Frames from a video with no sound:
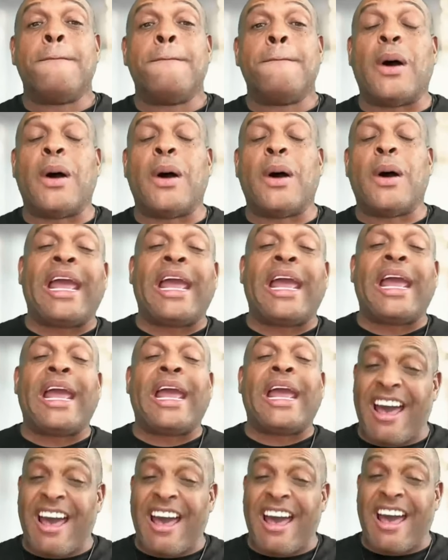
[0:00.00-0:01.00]
But we
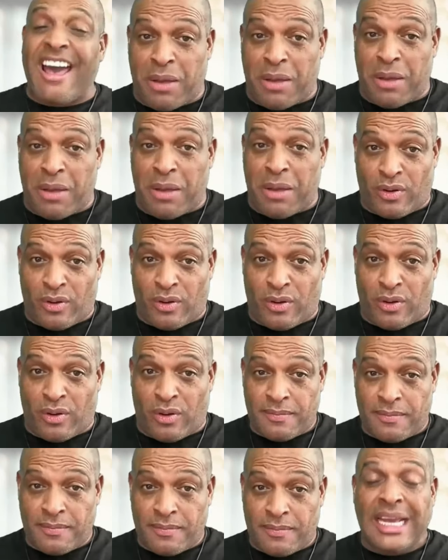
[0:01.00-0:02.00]
have people
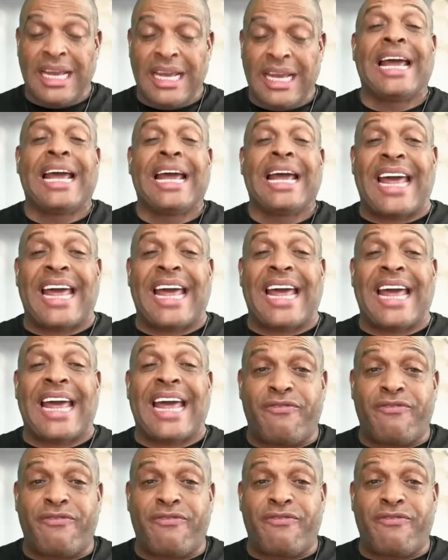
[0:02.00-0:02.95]
that